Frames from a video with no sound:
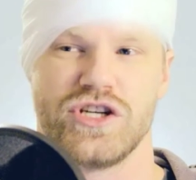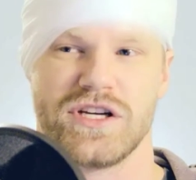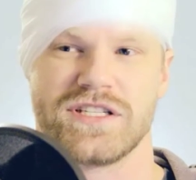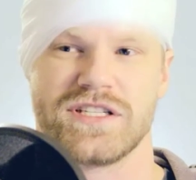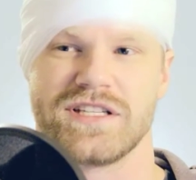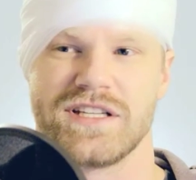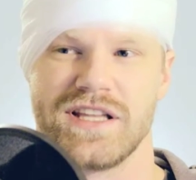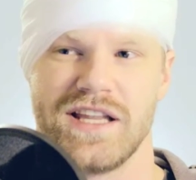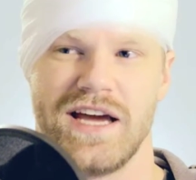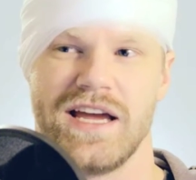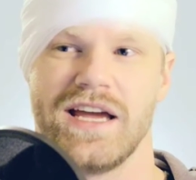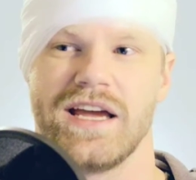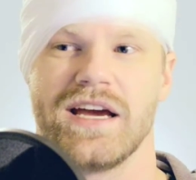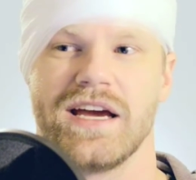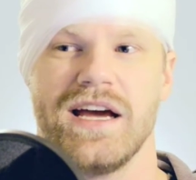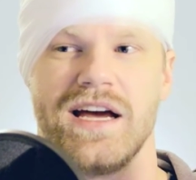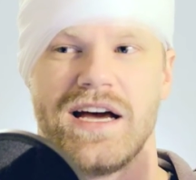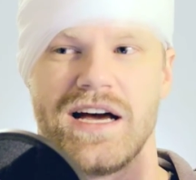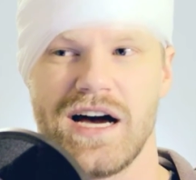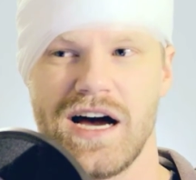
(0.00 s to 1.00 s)
just
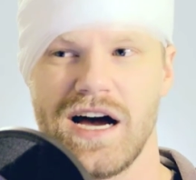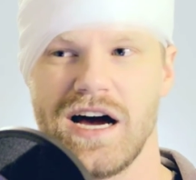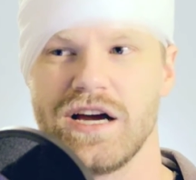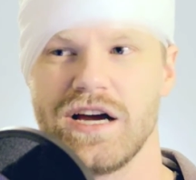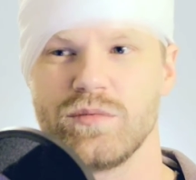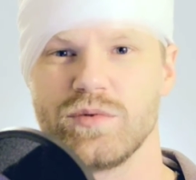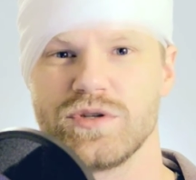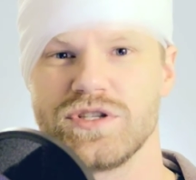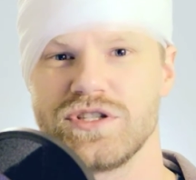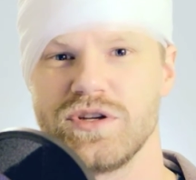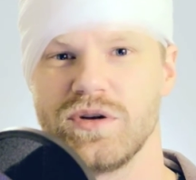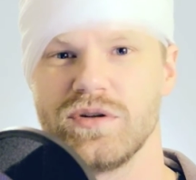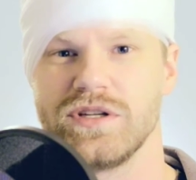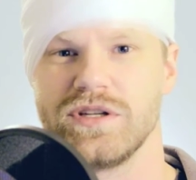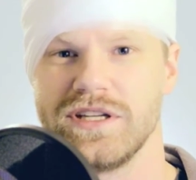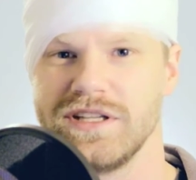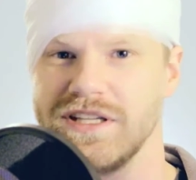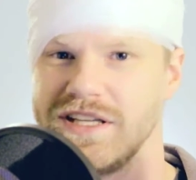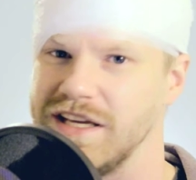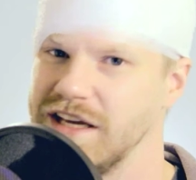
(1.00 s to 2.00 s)
like Han was
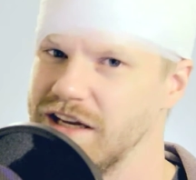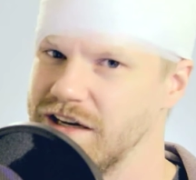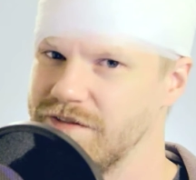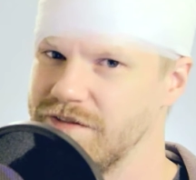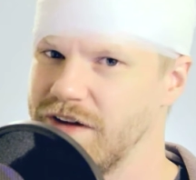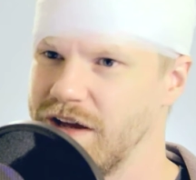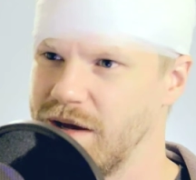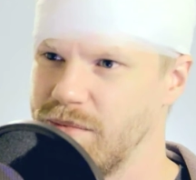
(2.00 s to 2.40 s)
stolen at the end of